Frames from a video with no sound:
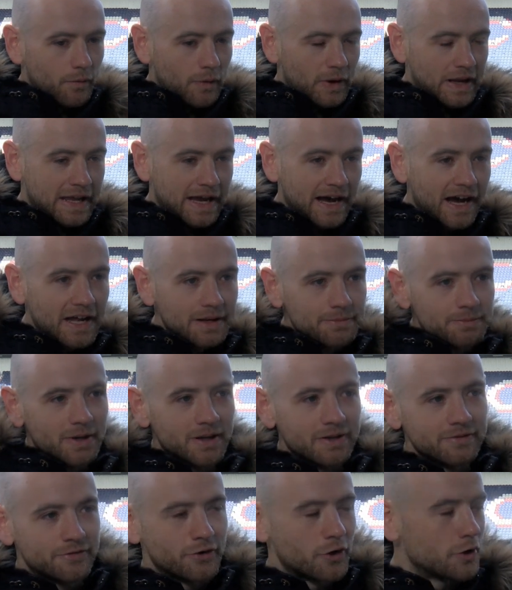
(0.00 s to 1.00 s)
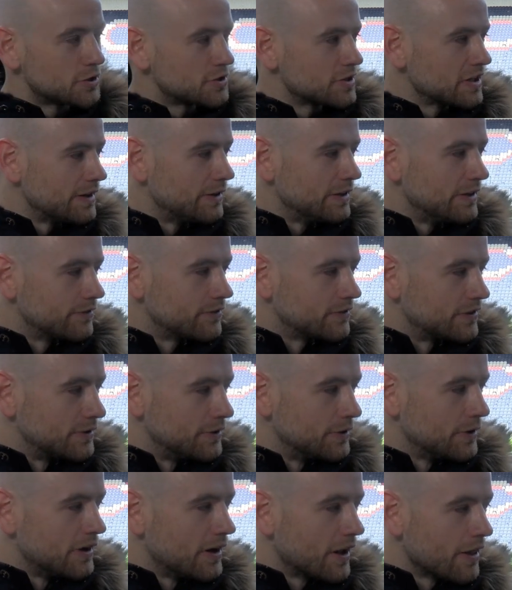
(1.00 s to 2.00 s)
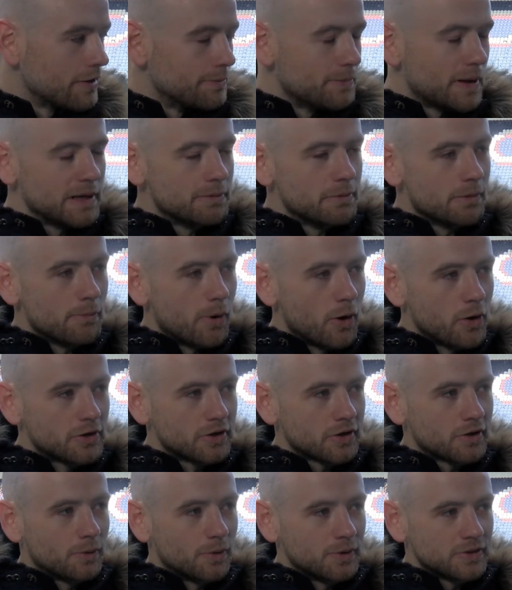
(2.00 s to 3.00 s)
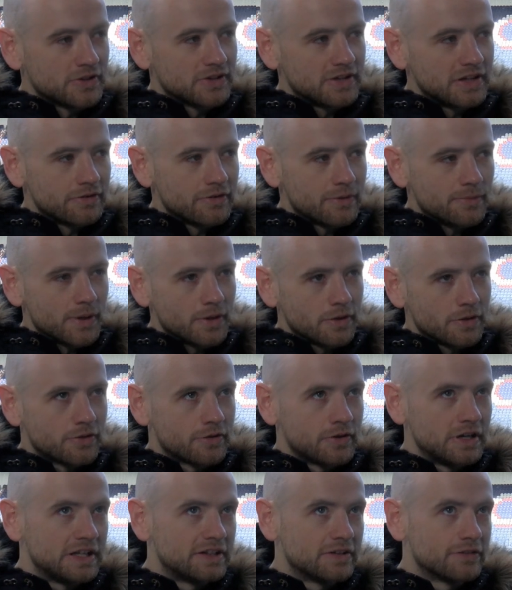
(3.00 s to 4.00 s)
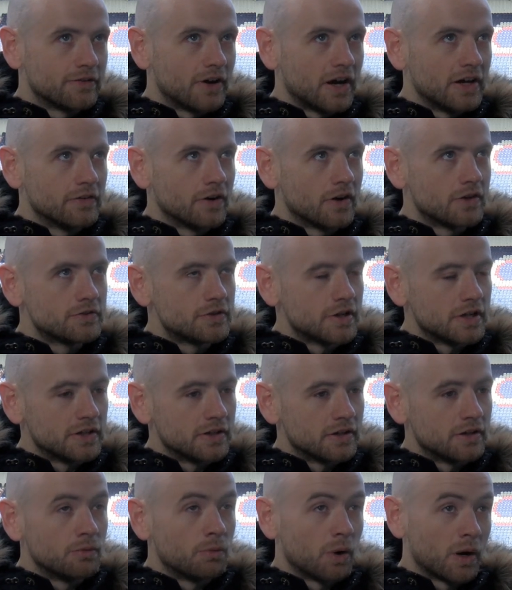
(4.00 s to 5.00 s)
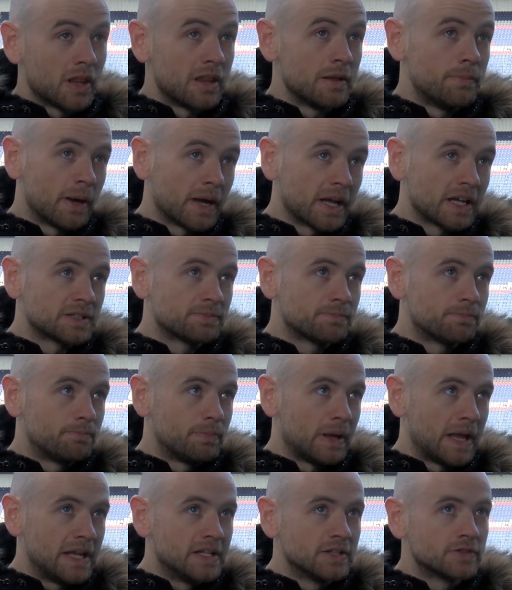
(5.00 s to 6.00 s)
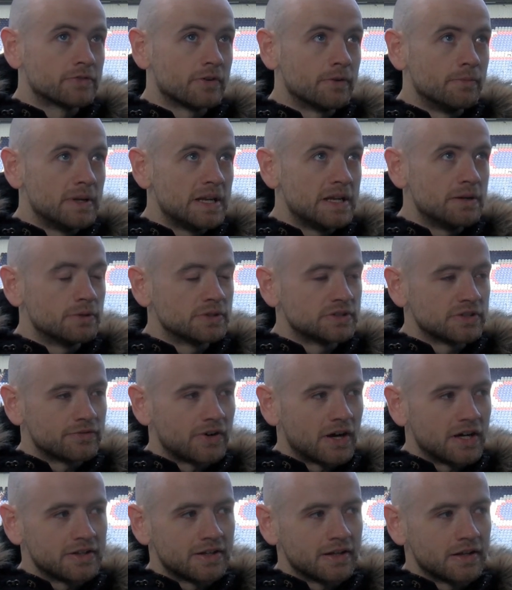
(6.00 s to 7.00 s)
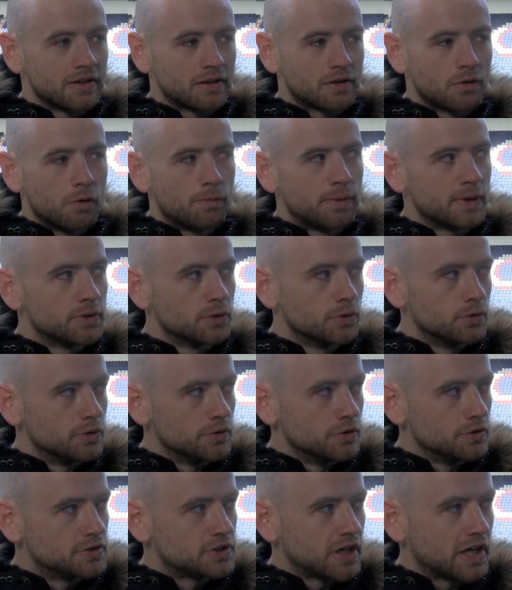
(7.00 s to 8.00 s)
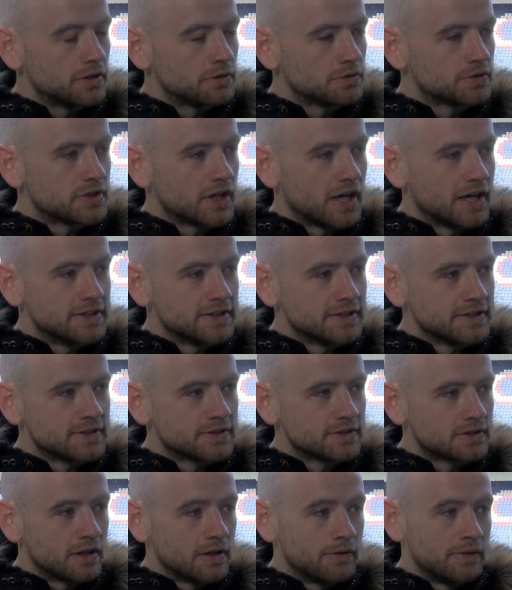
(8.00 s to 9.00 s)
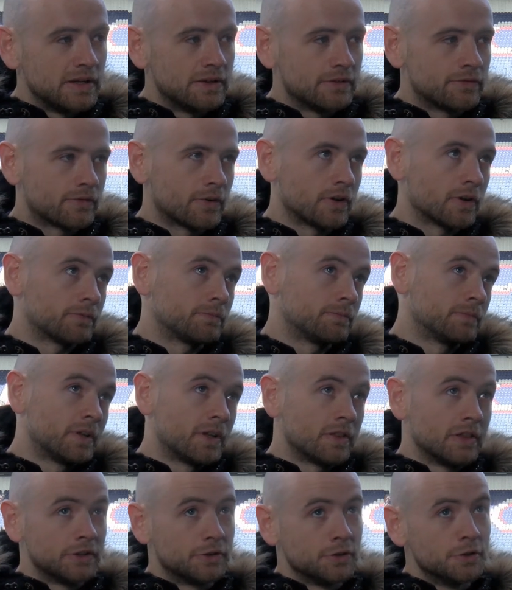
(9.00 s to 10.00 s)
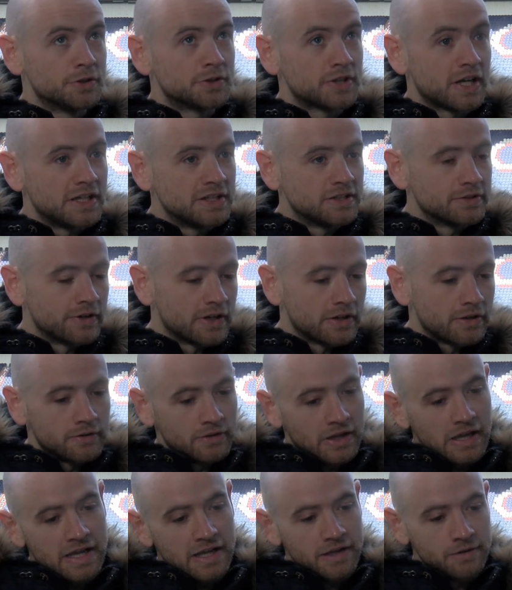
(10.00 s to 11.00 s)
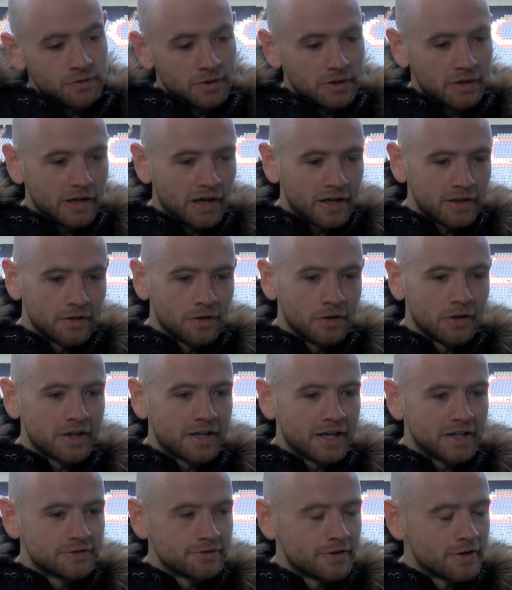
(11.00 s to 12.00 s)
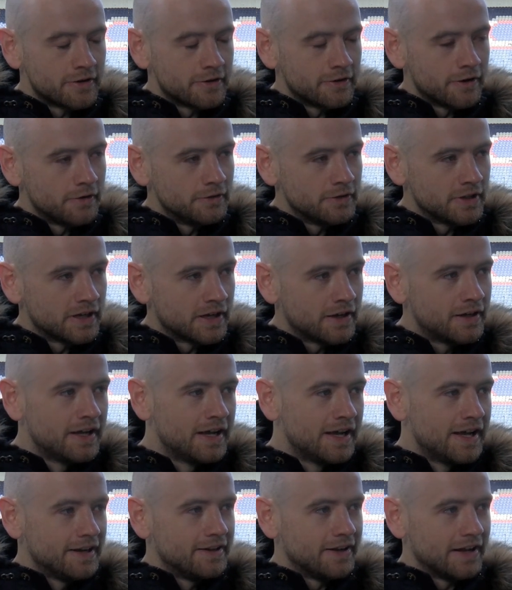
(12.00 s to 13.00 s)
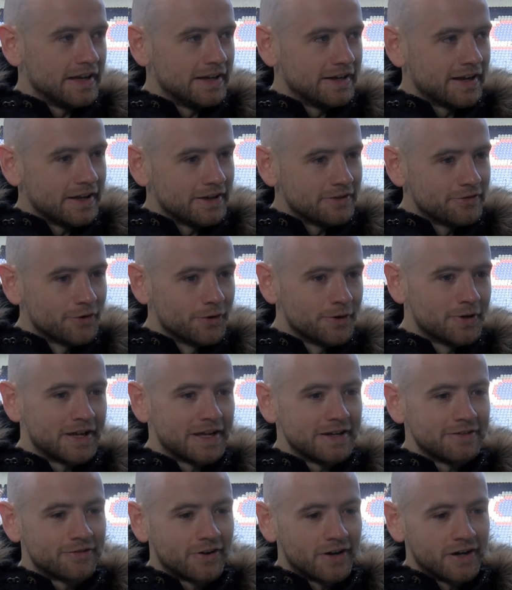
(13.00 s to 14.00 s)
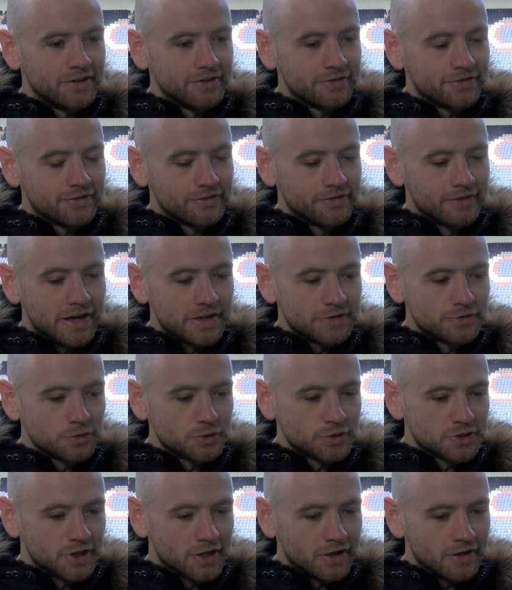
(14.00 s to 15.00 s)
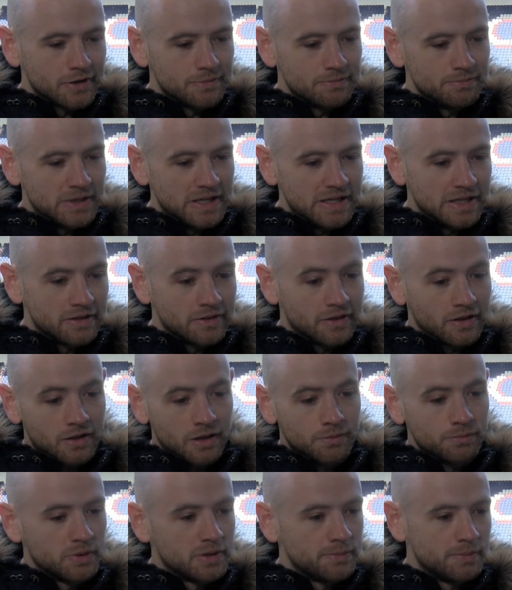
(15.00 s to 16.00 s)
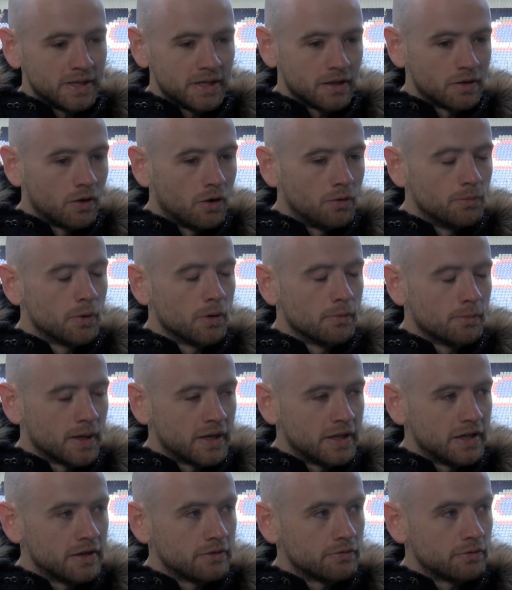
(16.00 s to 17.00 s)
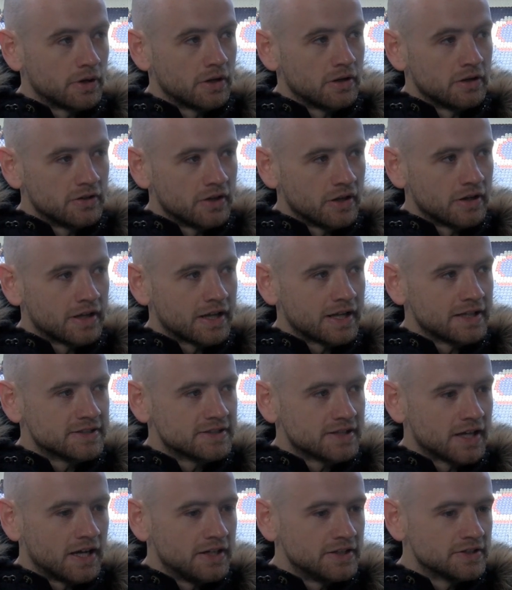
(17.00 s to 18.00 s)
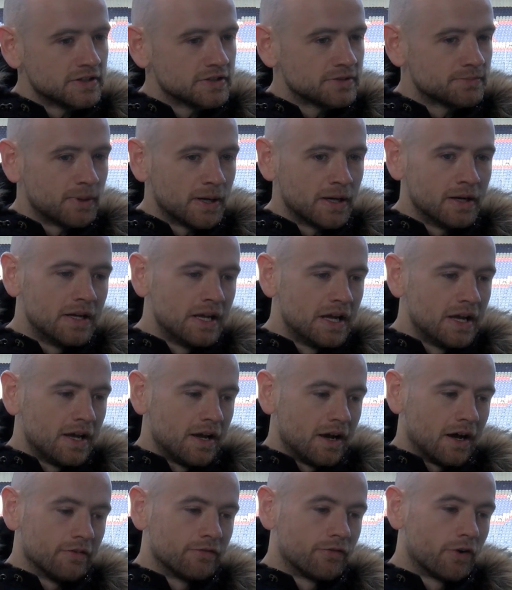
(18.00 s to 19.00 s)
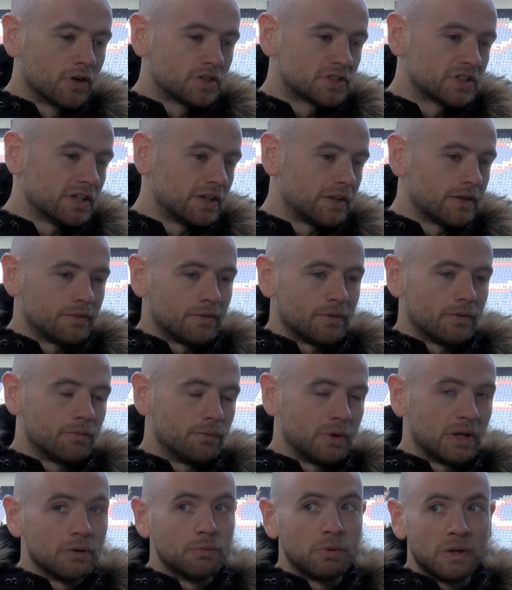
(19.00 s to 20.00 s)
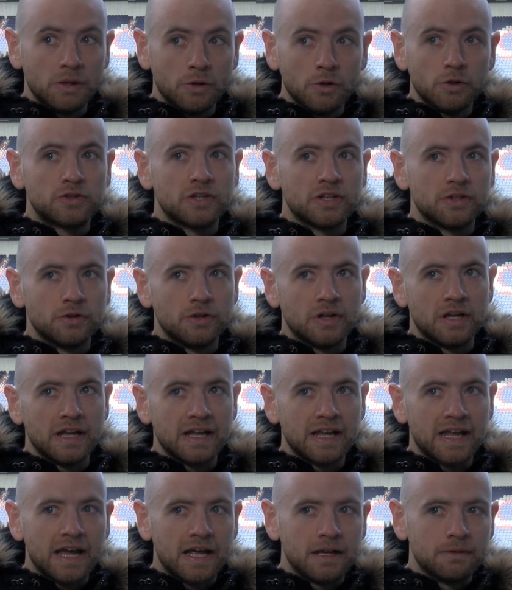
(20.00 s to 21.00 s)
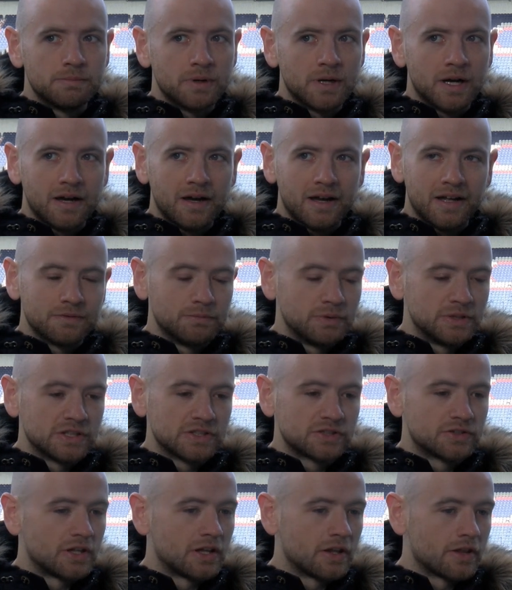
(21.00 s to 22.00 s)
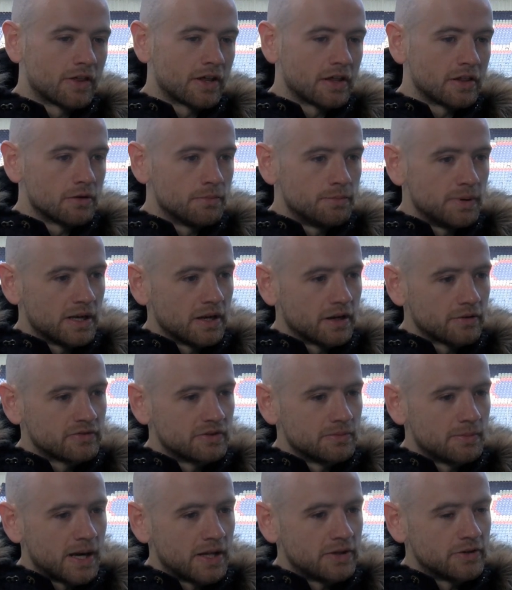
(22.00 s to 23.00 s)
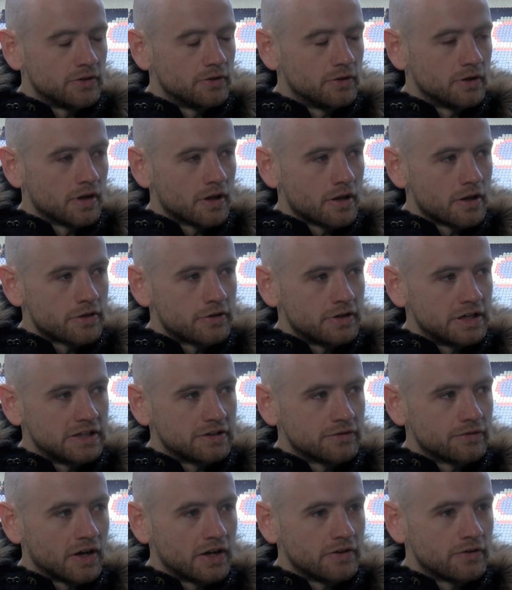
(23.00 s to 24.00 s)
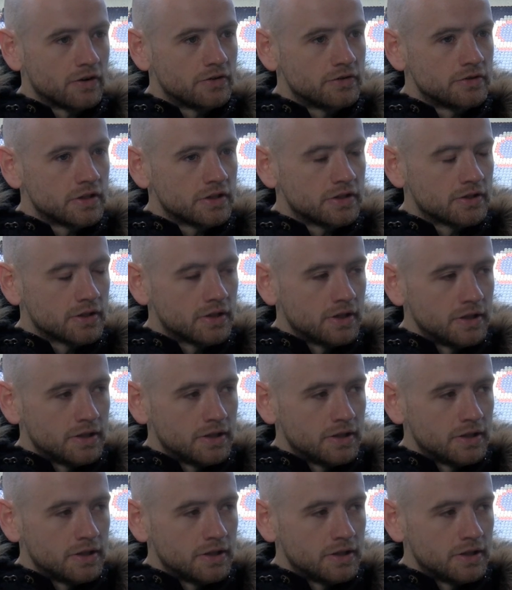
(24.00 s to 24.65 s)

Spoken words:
We can, but unfortunately you have to do another minimum order quantity of about 300 to 500, and one of the biggest pains for me was the fact that Copa don't do child sizes. I mean, for the two sides of it, A, we could have had a lot of kids running around in a 94-95 retro shirt, and B, the club would have made a lot more money if we could have done kids sizes. But unfortunately we looked at doing it again, but we just didn't think there'd be enough demand to do another 300 to 500.